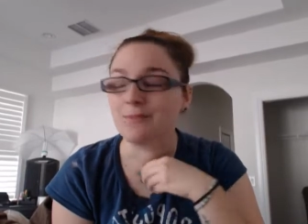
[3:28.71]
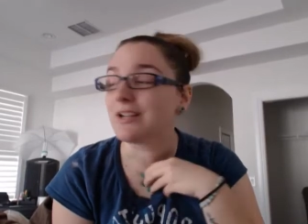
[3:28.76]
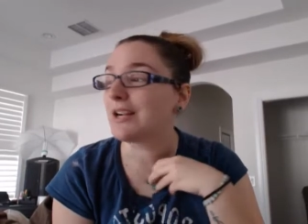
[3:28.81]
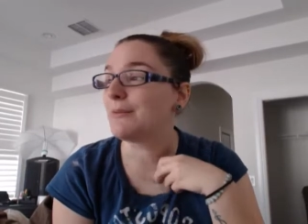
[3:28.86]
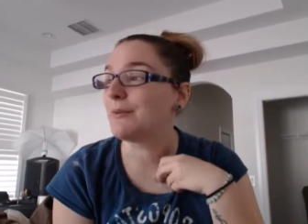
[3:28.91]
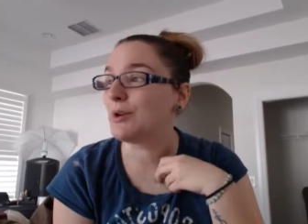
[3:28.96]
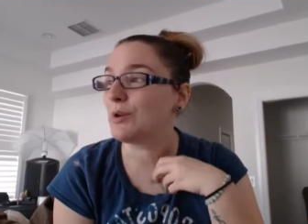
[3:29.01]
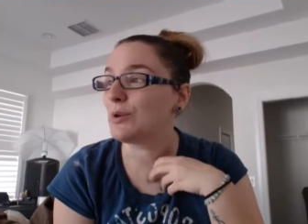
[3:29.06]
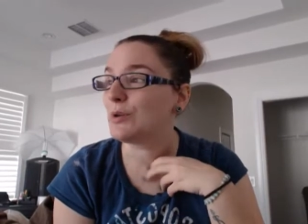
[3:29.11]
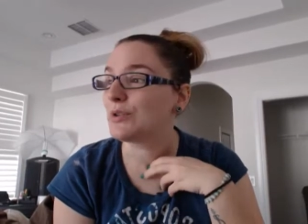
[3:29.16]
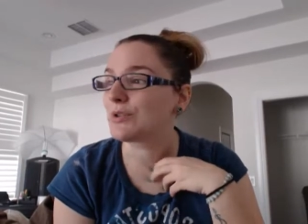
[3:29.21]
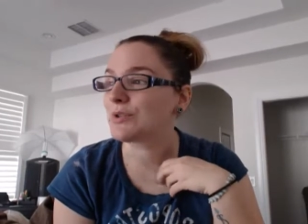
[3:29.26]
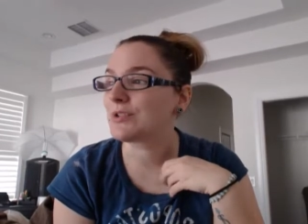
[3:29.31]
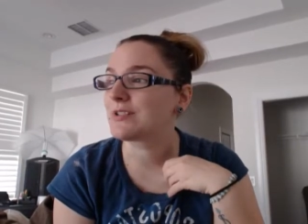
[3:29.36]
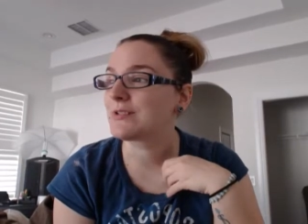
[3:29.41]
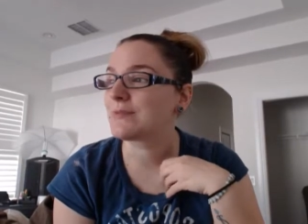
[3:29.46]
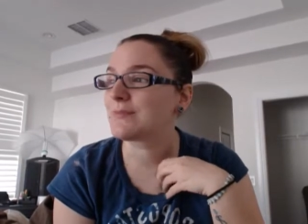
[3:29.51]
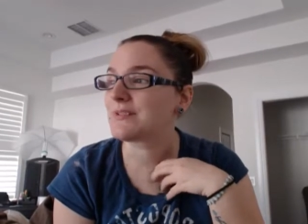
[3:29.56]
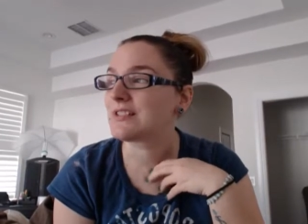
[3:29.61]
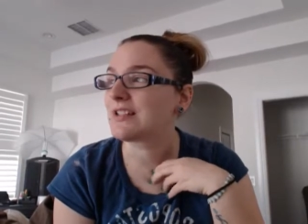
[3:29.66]
I'm going through
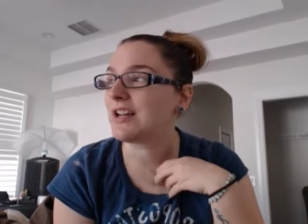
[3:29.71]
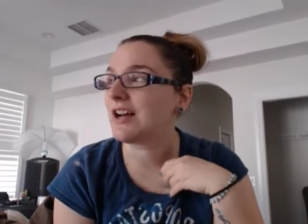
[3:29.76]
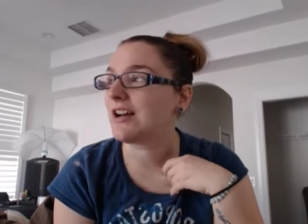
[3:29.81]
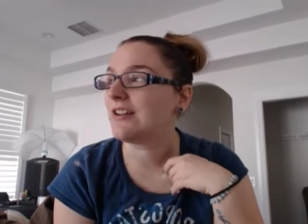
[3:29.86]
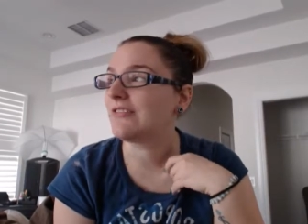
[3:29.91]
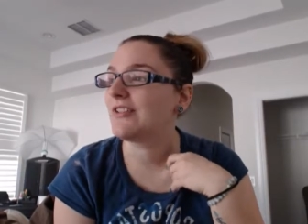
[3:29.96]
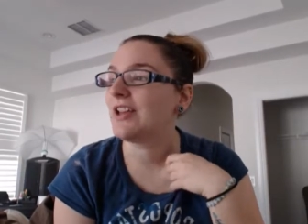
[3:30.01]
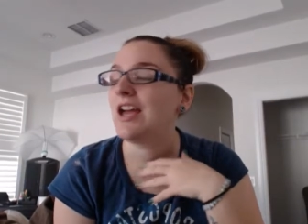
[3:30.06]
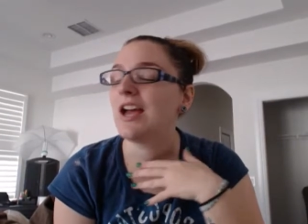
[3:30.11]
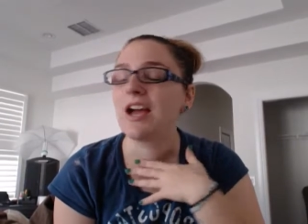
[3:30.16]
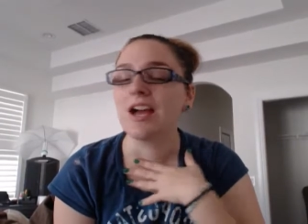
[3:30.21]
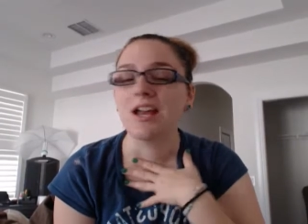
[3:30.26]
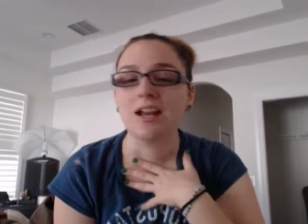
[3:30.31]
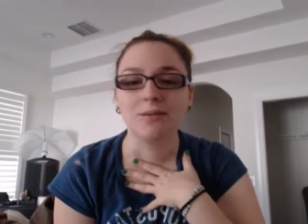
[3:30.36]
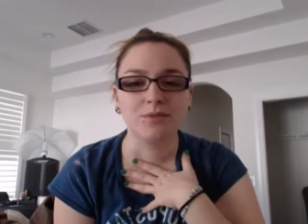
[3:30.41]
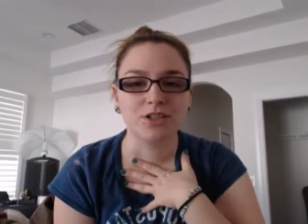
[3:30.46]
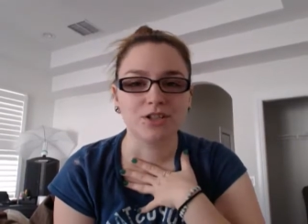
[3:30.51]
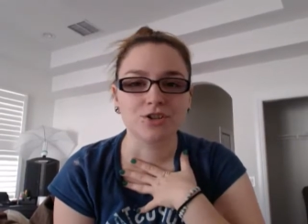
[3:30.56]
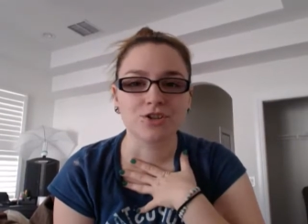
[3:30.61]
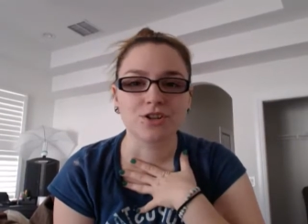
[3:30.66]
some stuff and
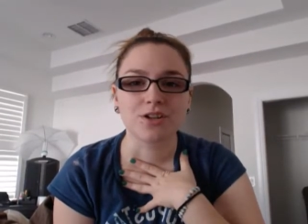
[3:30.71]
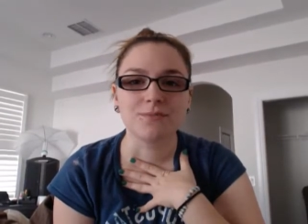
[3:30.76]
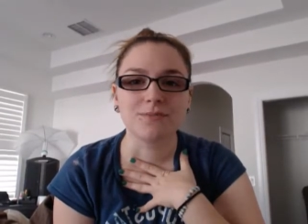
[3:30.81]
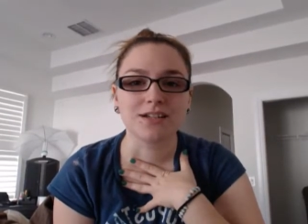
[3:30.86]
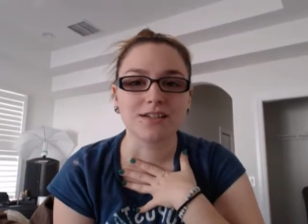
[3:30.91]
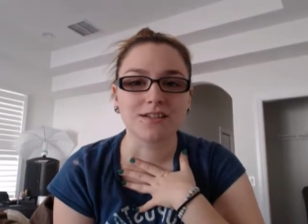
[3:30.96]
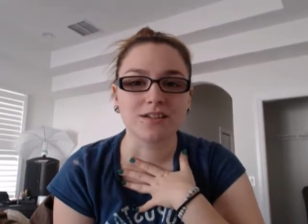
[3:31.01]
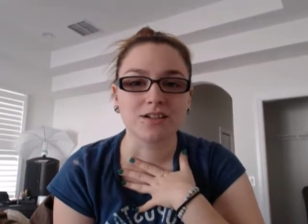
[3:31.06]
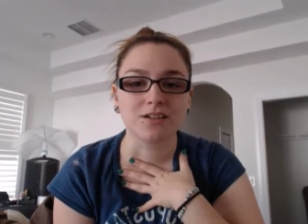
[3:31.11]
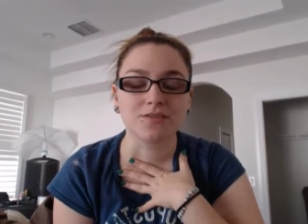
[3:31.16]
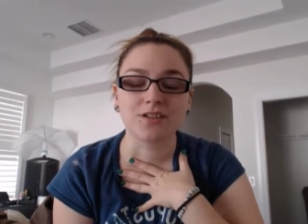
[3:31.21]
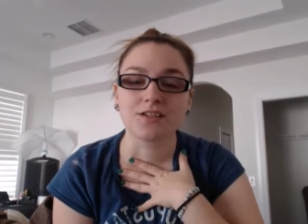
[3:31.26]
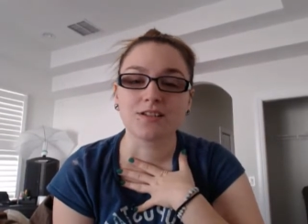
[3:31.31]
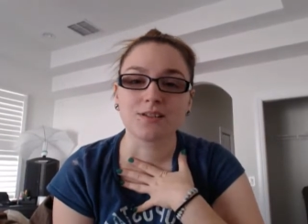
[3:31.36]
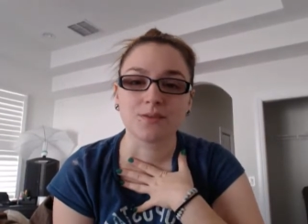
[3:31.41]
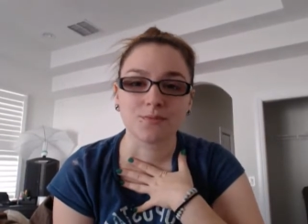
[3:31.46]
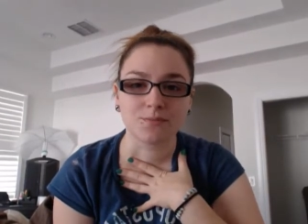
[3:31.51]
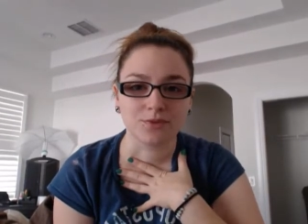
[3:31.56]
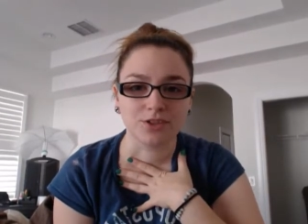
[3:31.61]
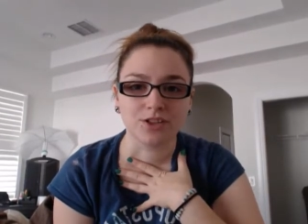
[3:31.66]
I'm going to treat myself to
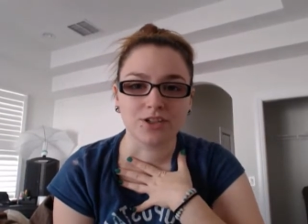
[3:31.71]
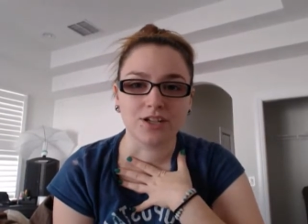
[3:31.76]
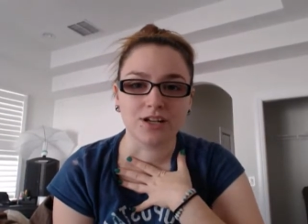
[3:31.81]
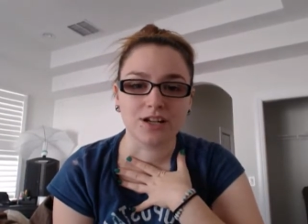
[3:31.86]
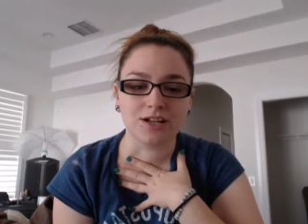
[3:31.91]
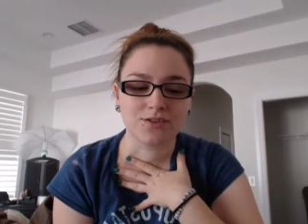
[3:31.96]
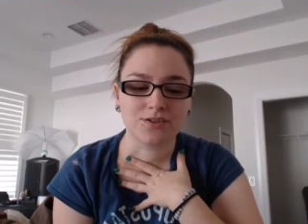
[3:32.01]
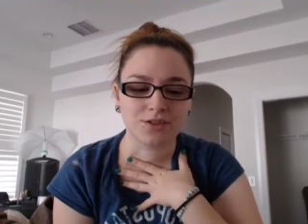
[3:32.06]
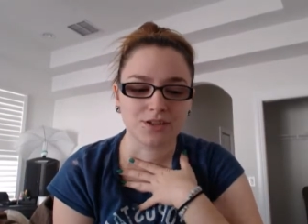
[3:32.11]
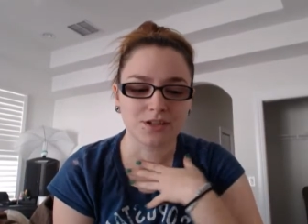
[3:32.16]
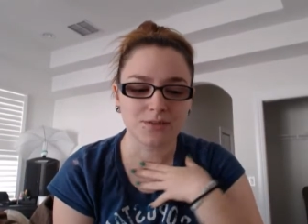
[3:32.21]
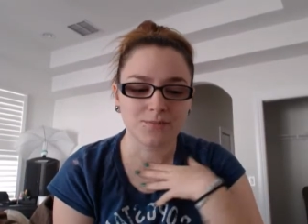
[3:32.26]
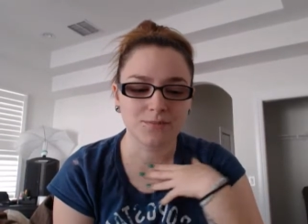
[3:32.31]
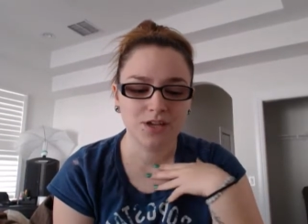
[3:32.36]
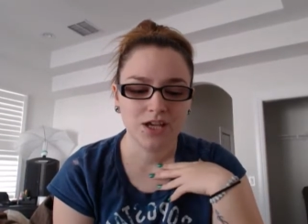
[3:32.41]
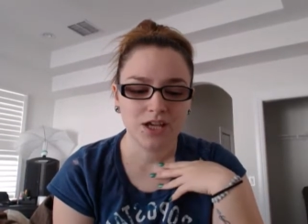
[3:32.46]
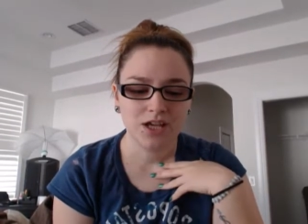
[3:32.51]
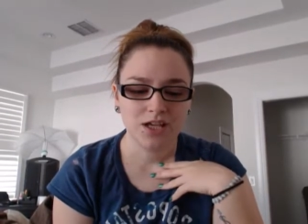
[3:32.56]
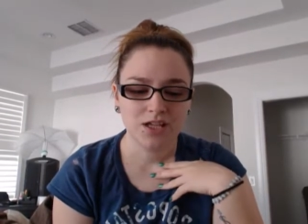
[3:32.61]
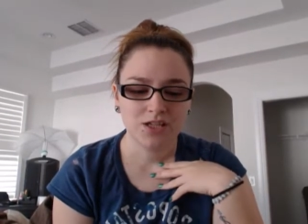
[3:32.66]
some really good ice cream.
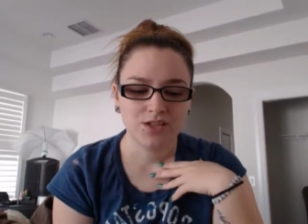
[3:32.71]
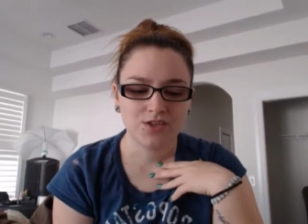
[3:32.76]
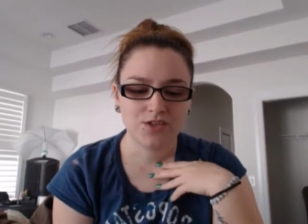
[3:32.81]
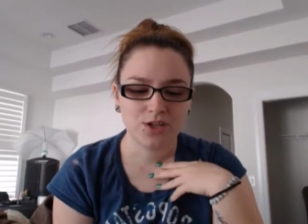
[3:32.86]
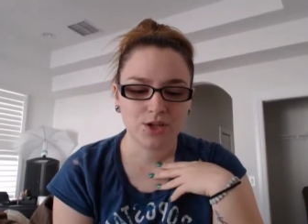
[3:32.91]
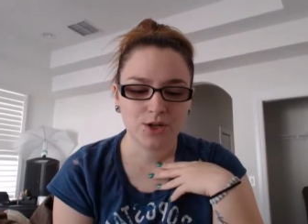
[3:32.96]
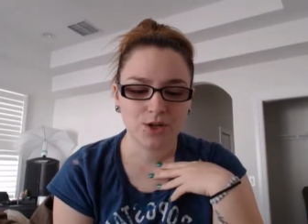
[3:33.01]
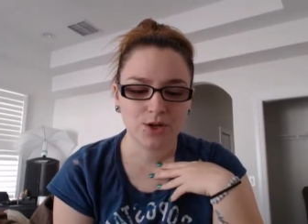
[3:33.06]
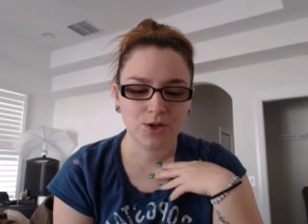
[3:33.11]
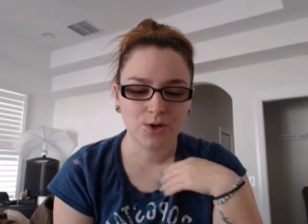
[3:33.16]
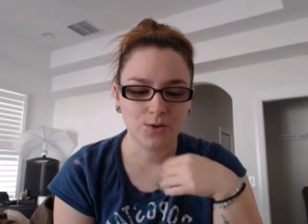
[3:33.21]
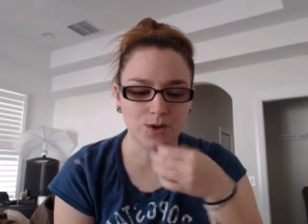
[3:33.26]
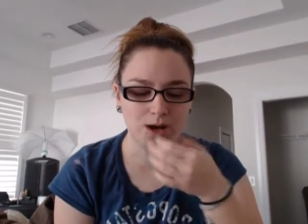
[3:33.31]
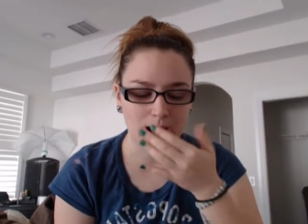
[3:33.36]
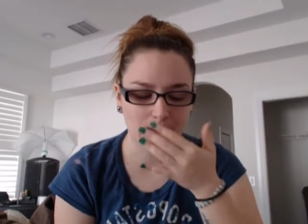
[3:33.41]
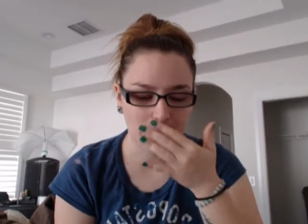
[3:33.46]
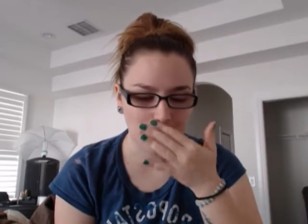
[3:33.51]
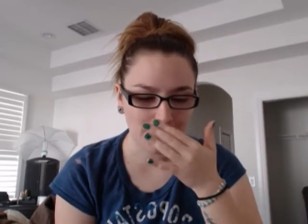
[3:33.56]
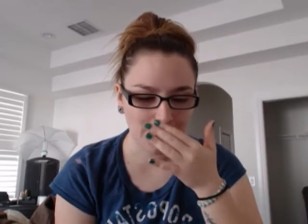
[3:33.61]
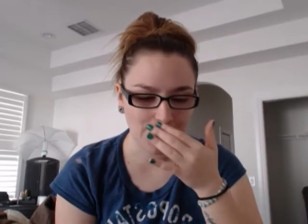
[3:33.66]
So
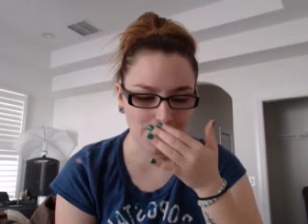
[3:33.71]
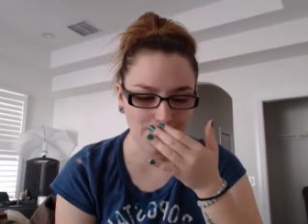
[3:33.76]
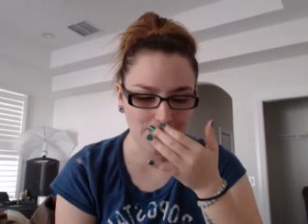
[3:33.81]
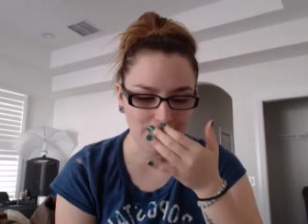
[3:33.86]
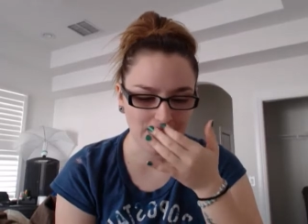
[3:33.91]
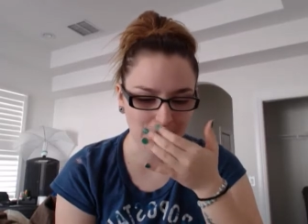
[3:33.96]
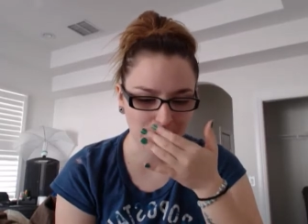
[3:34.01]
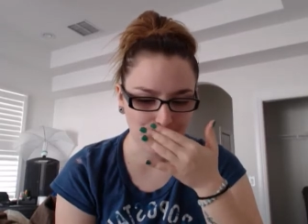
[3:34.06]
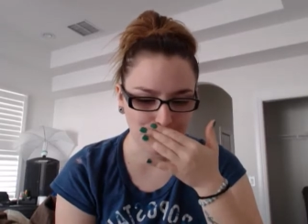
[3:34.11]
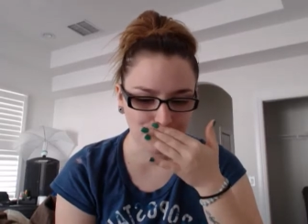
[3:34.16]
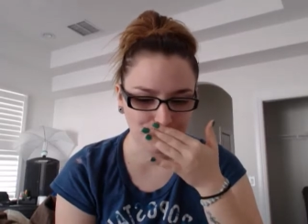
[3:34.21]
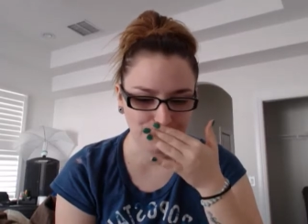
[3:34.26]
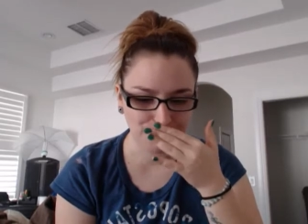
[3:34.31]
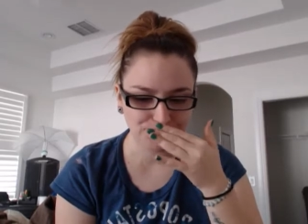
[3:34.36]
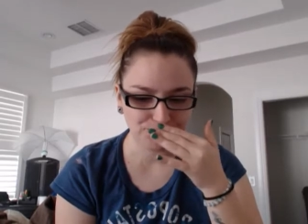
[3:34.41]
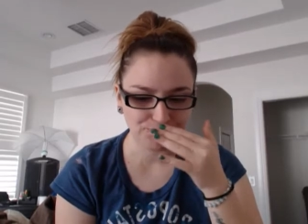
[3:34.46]
I bought that.